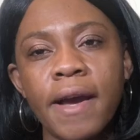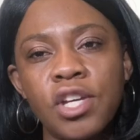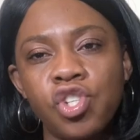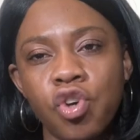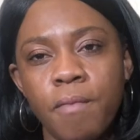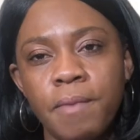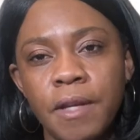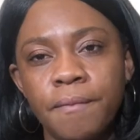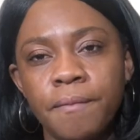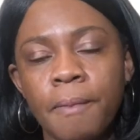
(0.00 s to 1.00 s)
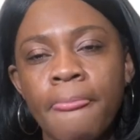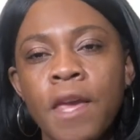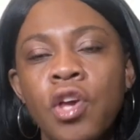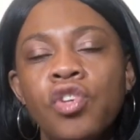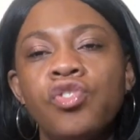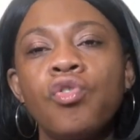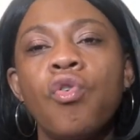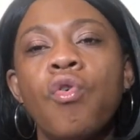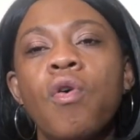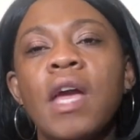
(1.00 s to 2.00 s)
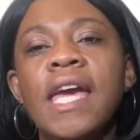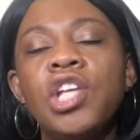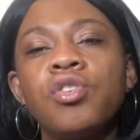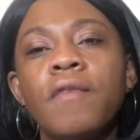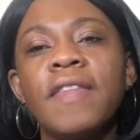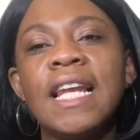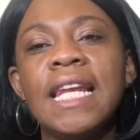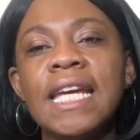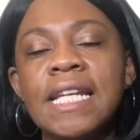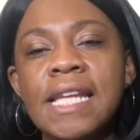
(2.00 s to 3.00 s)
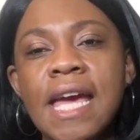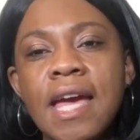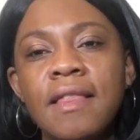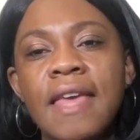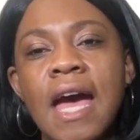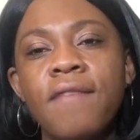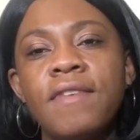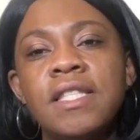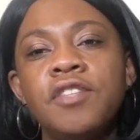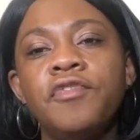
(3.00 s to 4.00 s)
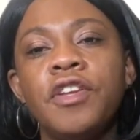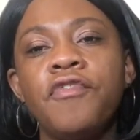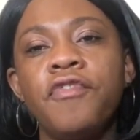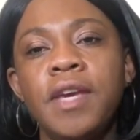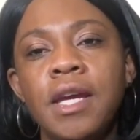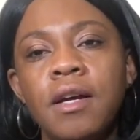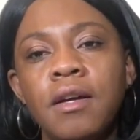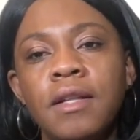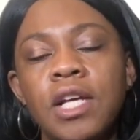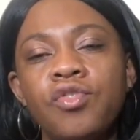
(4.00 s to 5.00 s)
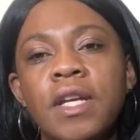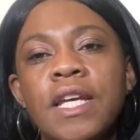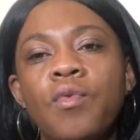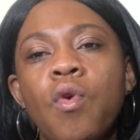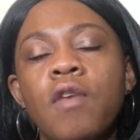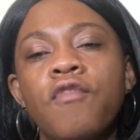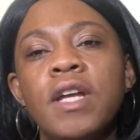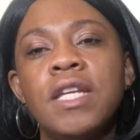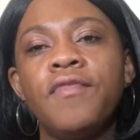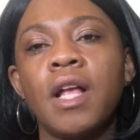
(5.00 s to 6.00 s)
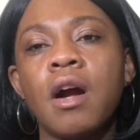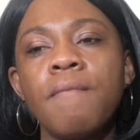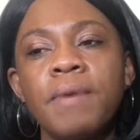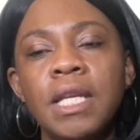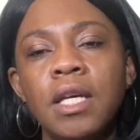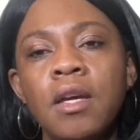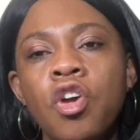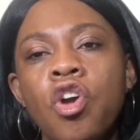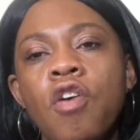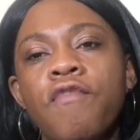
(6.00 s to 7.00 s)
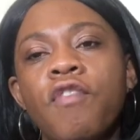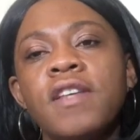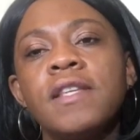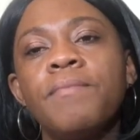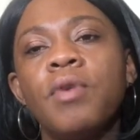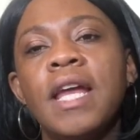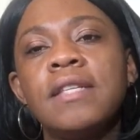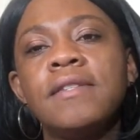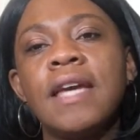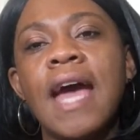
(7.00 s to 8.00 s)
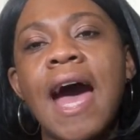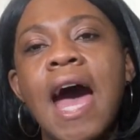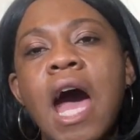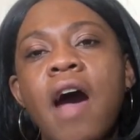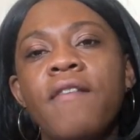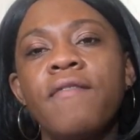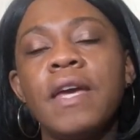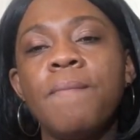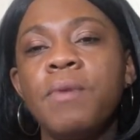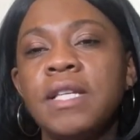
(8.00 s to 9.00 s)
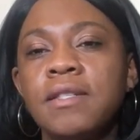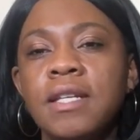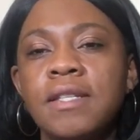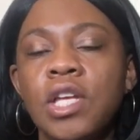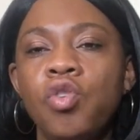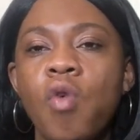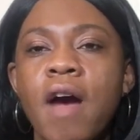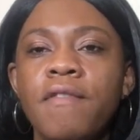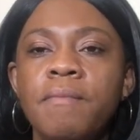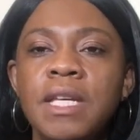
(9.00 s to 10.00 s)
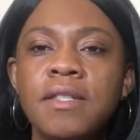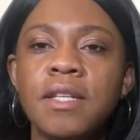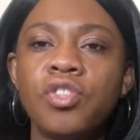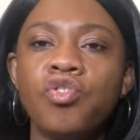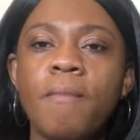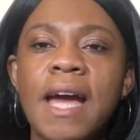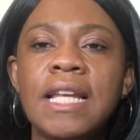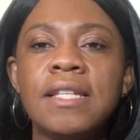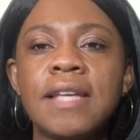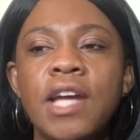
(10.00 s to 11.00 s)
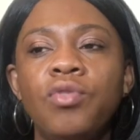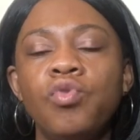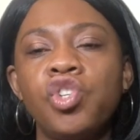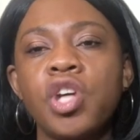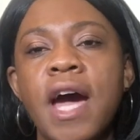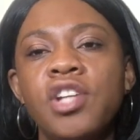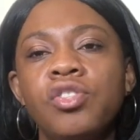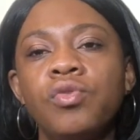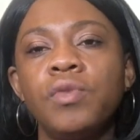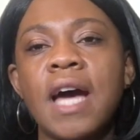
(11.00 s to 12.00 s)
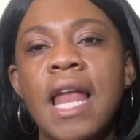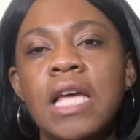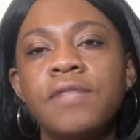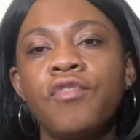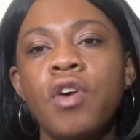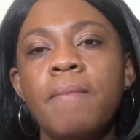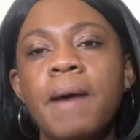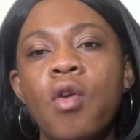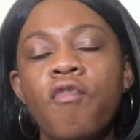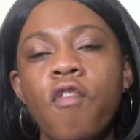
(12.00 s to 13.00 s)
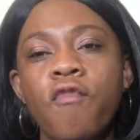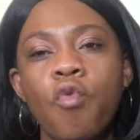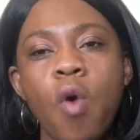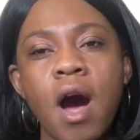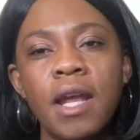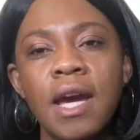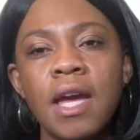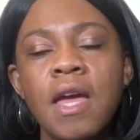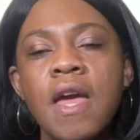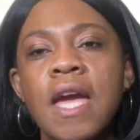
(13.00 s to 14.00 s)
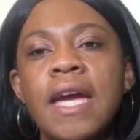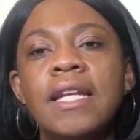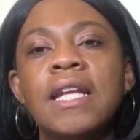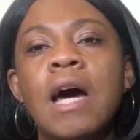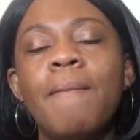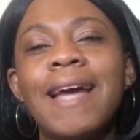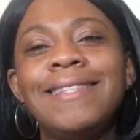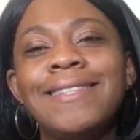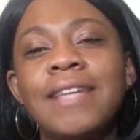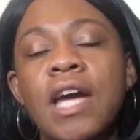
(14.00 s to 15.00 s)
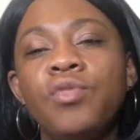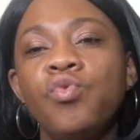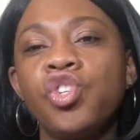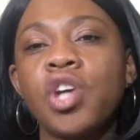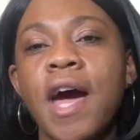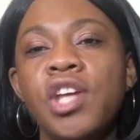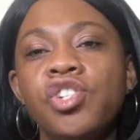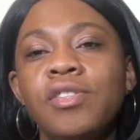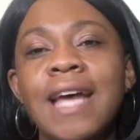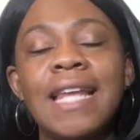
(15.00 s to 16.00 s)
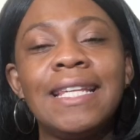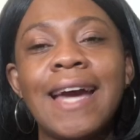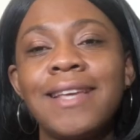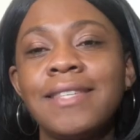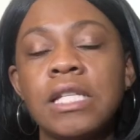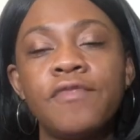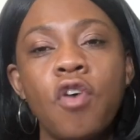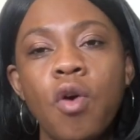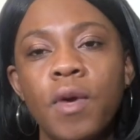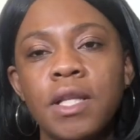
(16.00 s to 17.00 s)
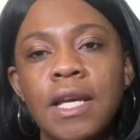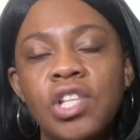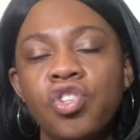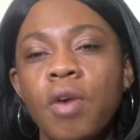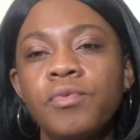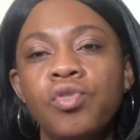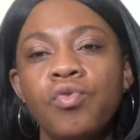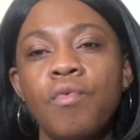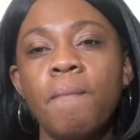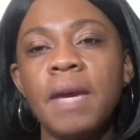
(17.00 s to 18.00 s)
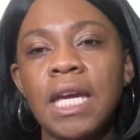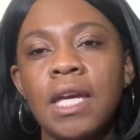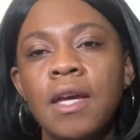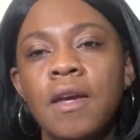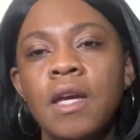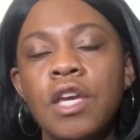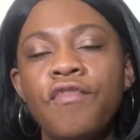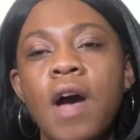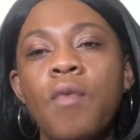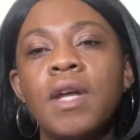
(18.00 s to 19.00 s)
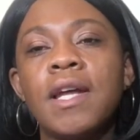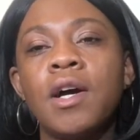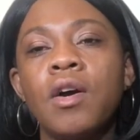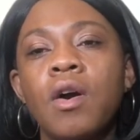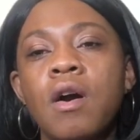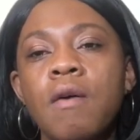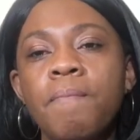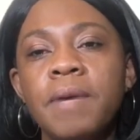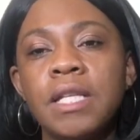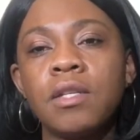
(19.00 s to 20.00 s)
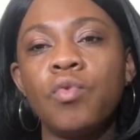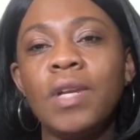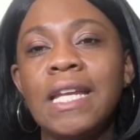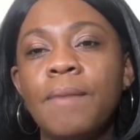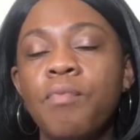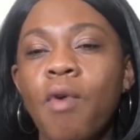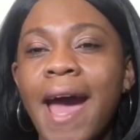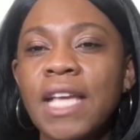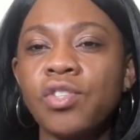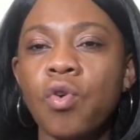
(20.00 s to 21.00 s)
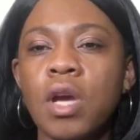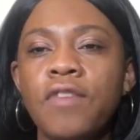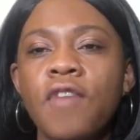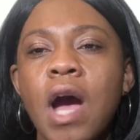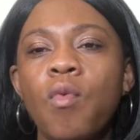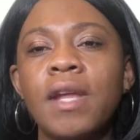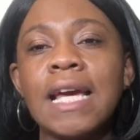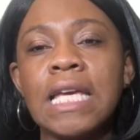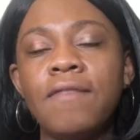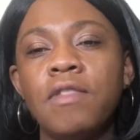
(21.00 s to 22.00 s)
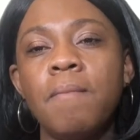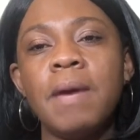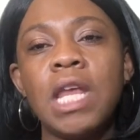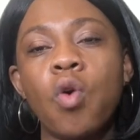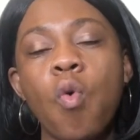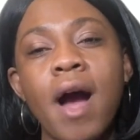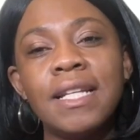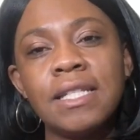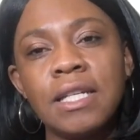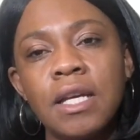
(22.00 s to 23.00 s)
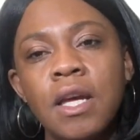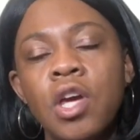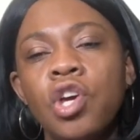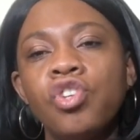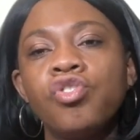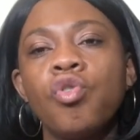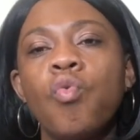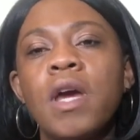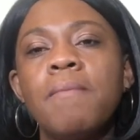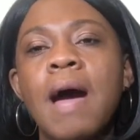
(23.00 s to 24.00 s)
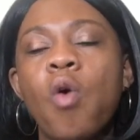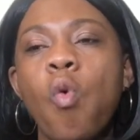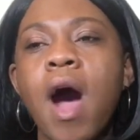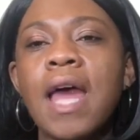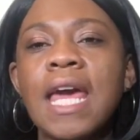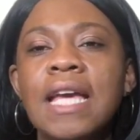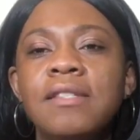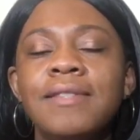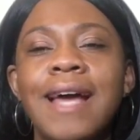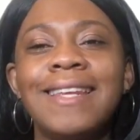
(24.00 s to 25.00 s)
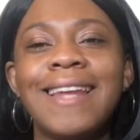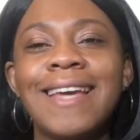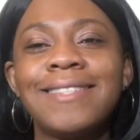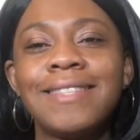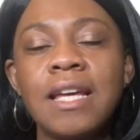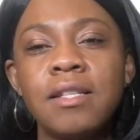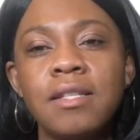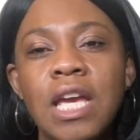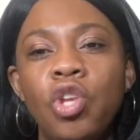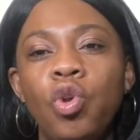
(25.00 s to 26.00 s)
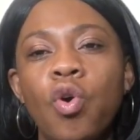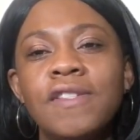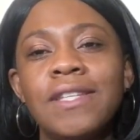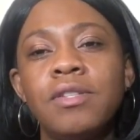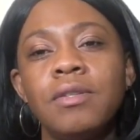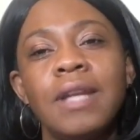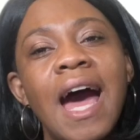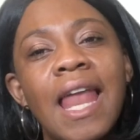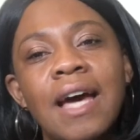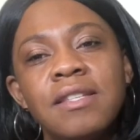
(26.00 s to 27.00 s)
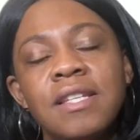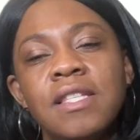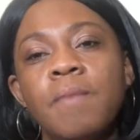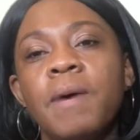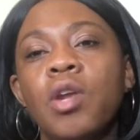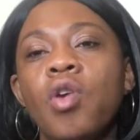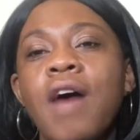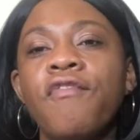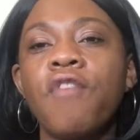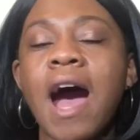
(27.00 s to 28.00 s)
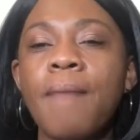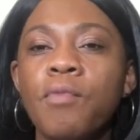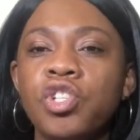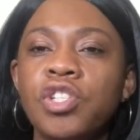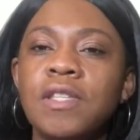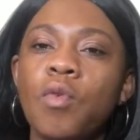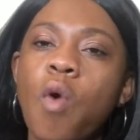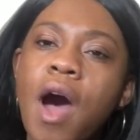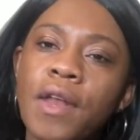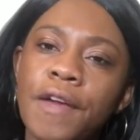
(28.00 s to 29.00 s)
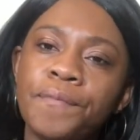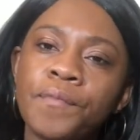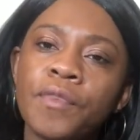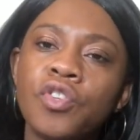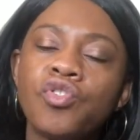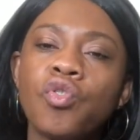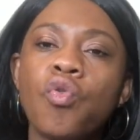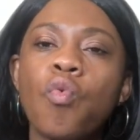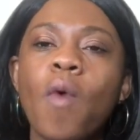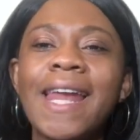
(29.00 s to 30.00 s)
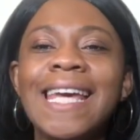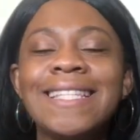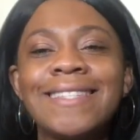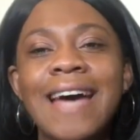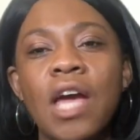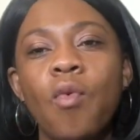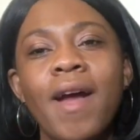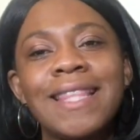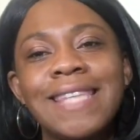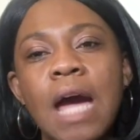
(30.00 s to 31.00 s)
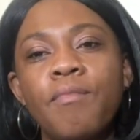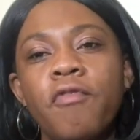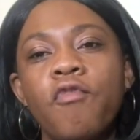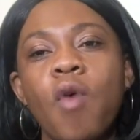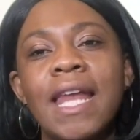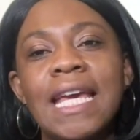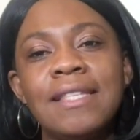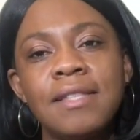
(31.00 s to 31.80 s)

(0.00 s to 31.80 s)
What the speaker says: shopping. So each of the lender, they have a different fee. That's why they work for a different company. For example, let's say I have a business and you have a business. You might decide to charge $2 for a bottle of water, and then I might decide to charge 99 cents for it. It's up to me if I want to compete with the price or if I want to give the better quality. So when my water is 99 cents and yours is $2, it's depending on how much is the water. So what type of water is